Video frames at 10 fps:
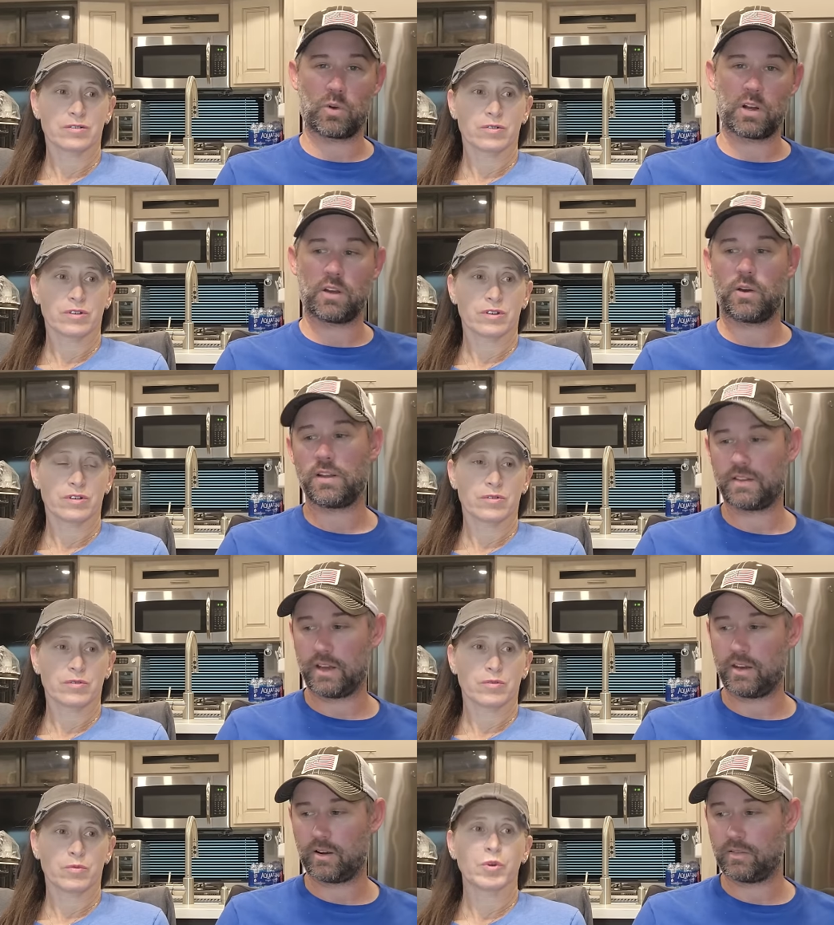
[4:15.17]
Speaker 1: we're going to go ahead and
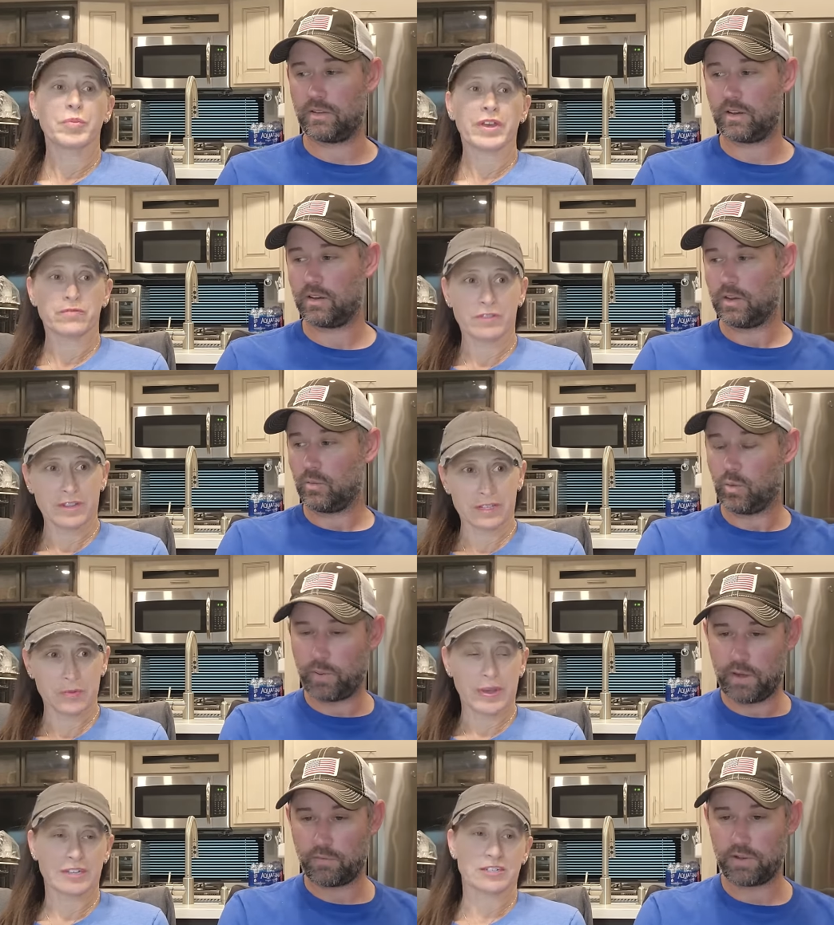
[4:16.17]
take care we'll of. We'll pay for the
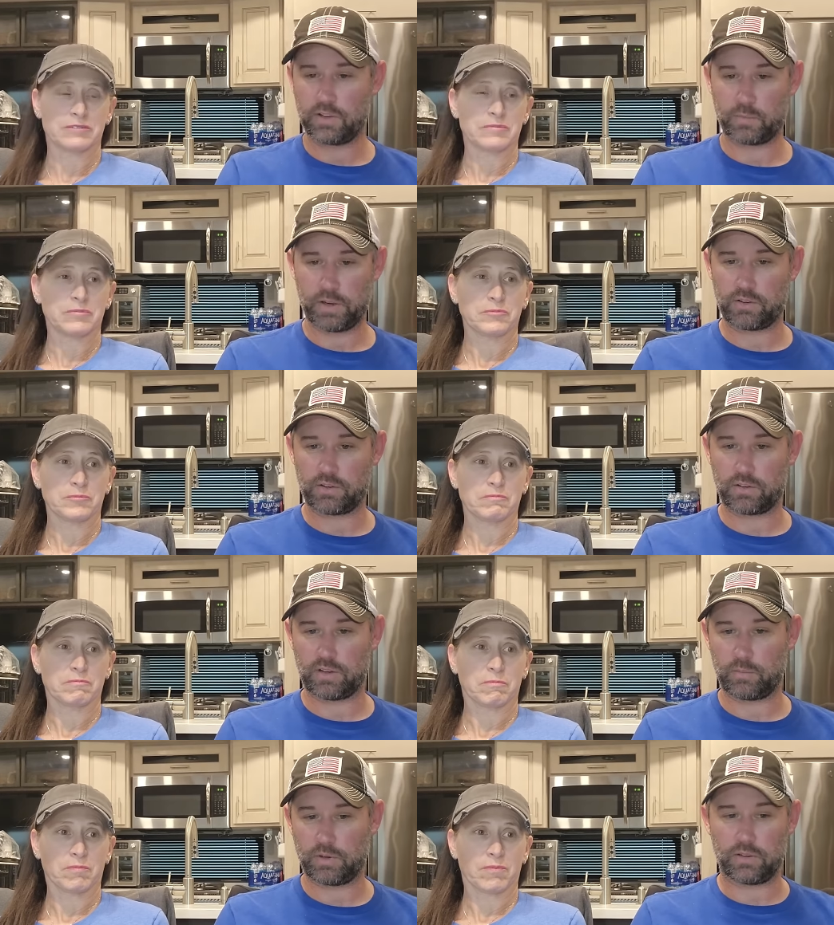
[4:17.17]
inspection. We'll pay for the inspection of the
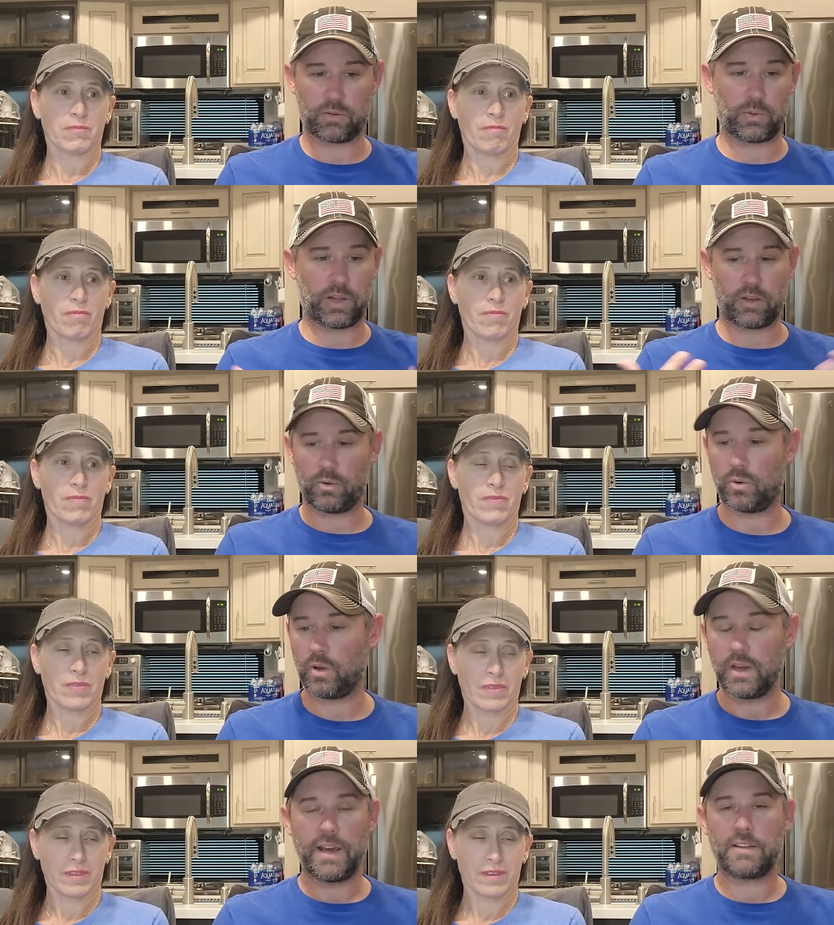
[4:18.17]
septic. So we're like,
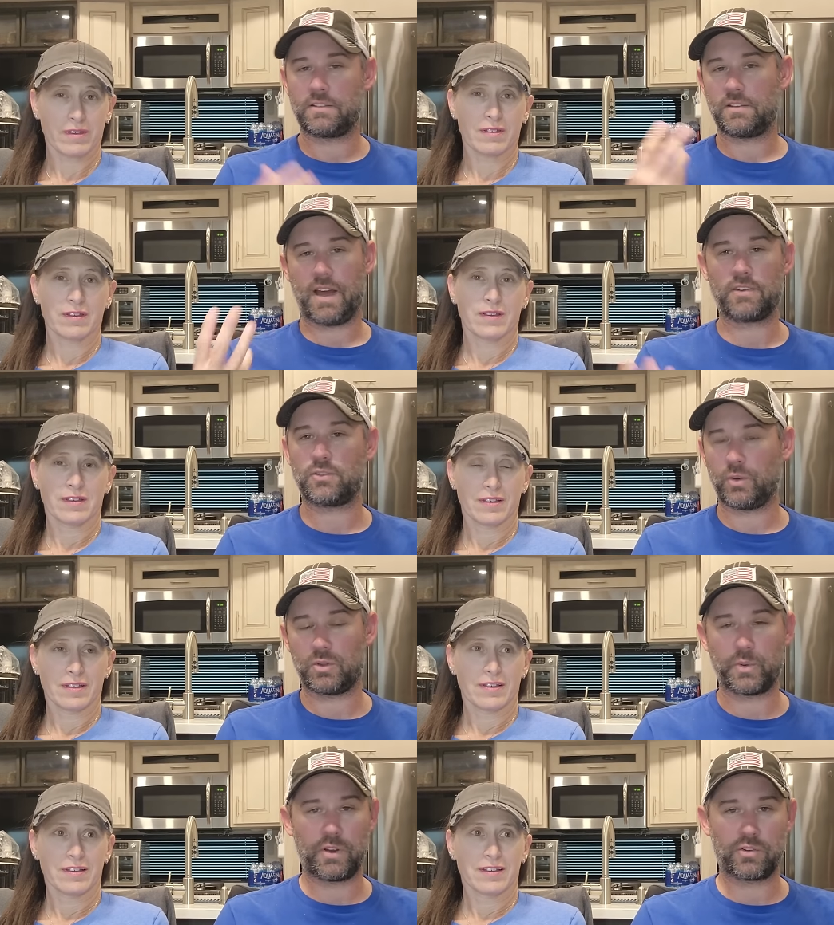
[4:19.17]
cool. It's the house is
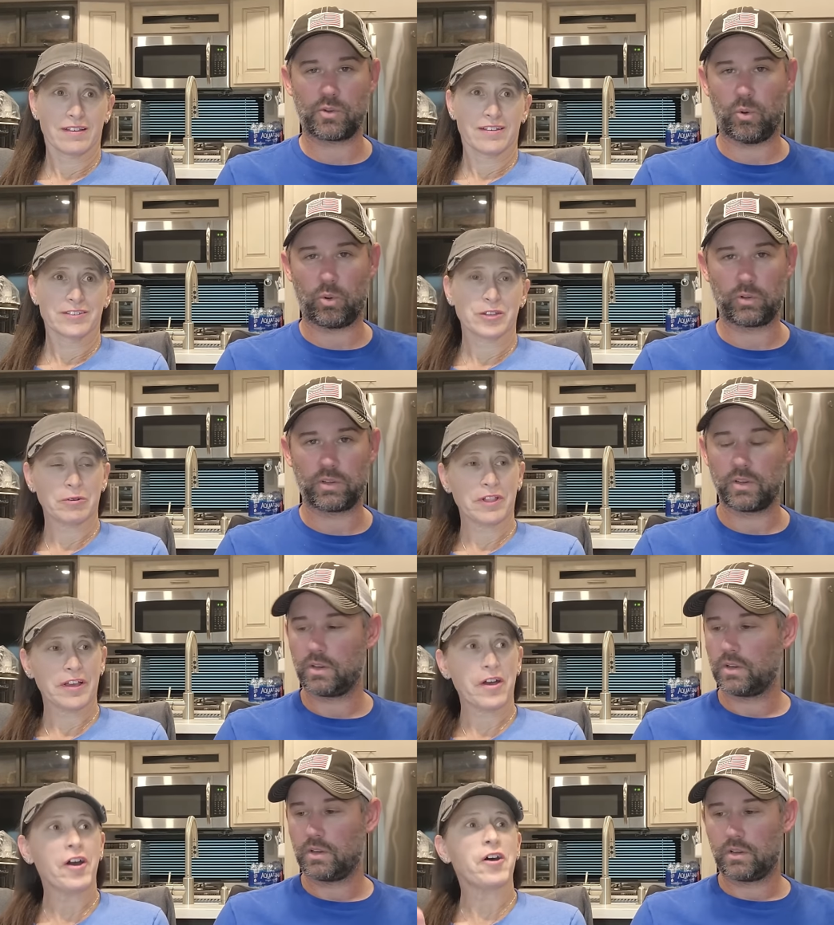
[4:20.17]
only three years old. So we're
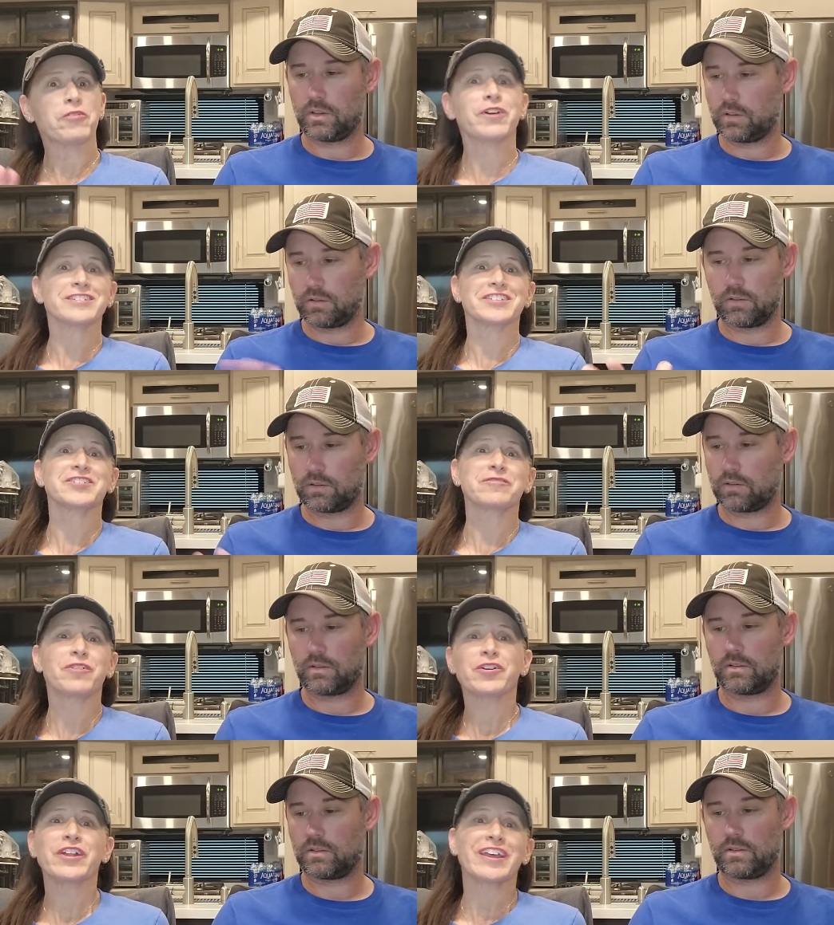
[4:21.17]
like, oh, crisis
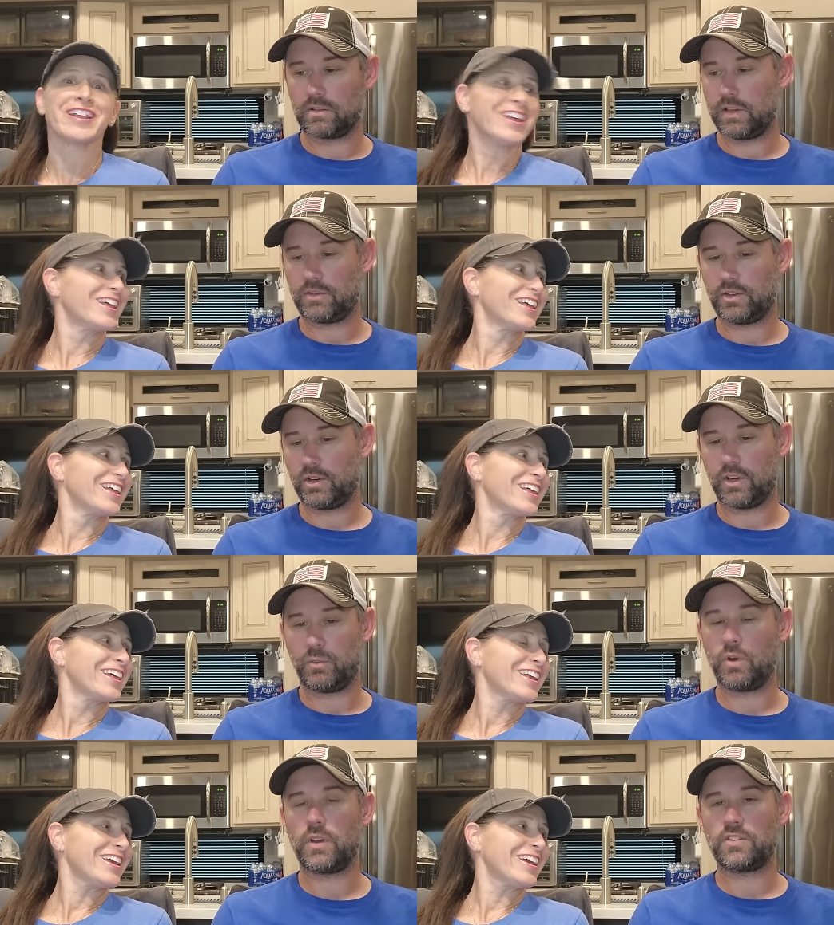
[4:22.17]
averted. It's
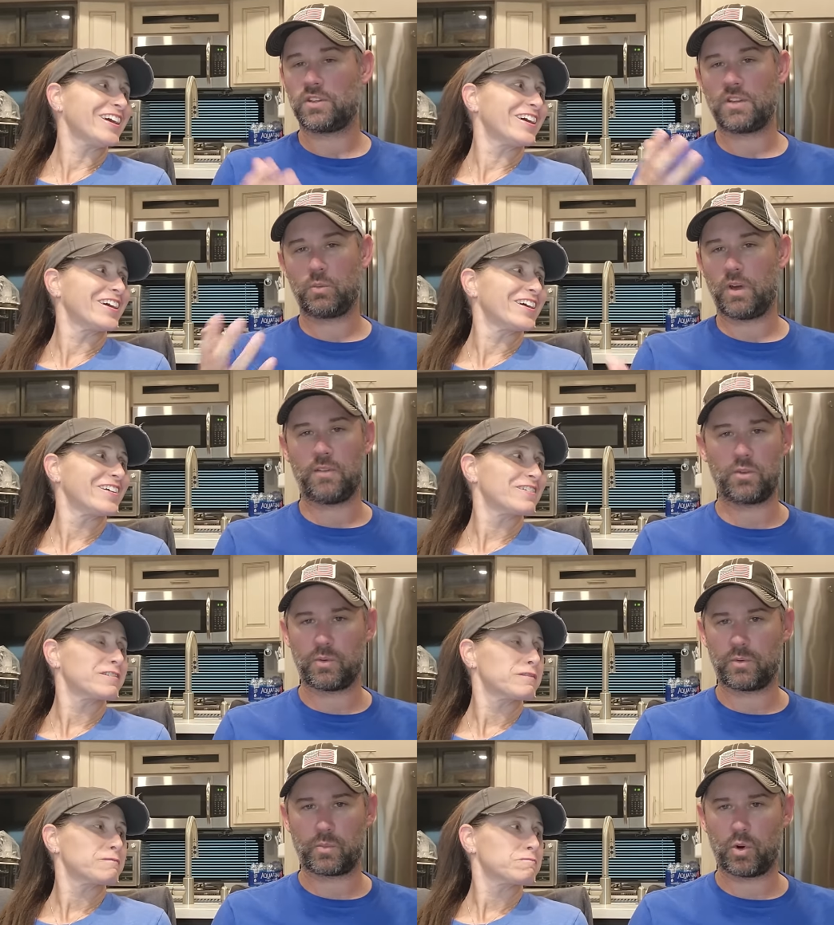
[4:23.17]
good. Well, yeah. she said we'll have
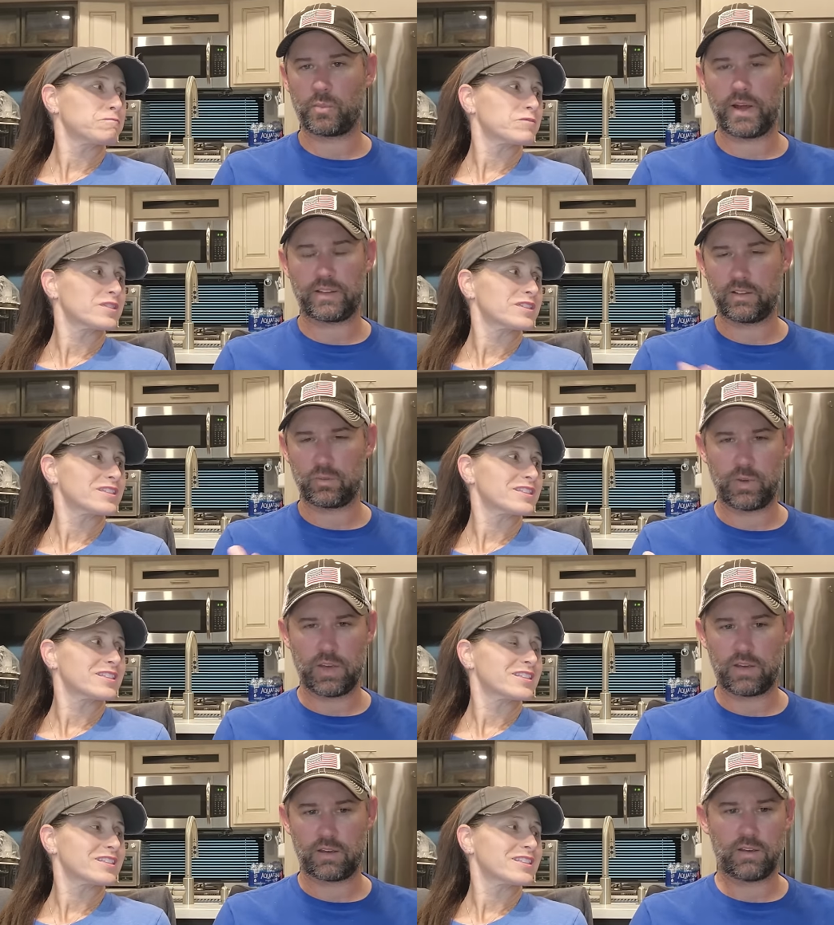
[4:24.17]
the report back this
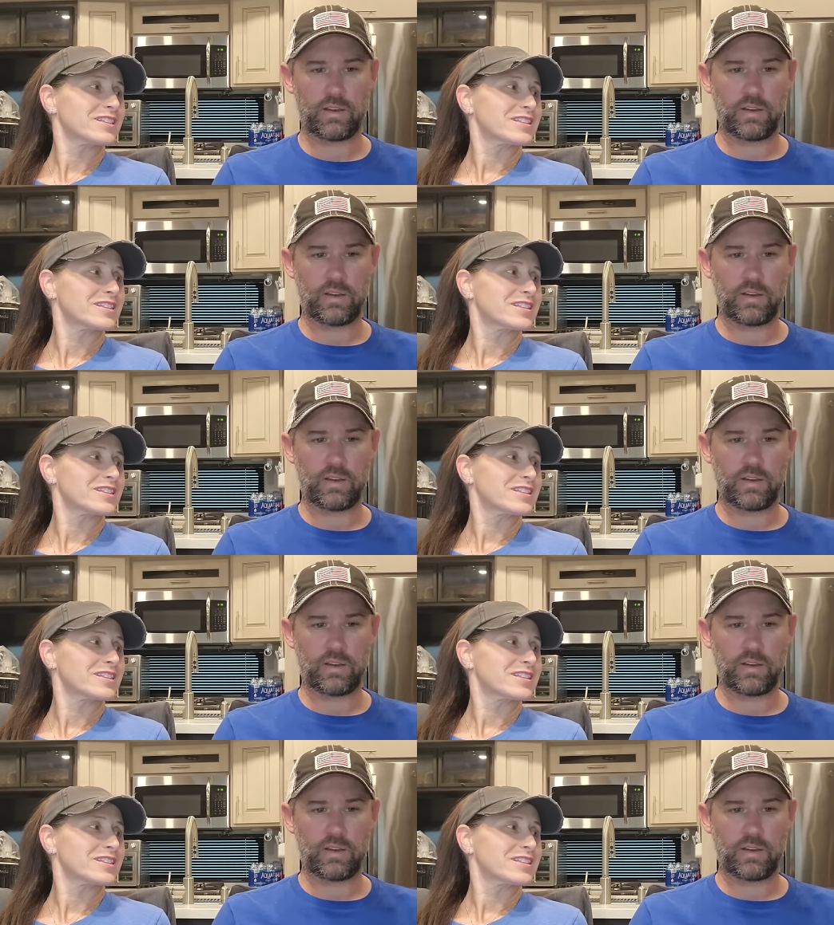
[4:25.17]
week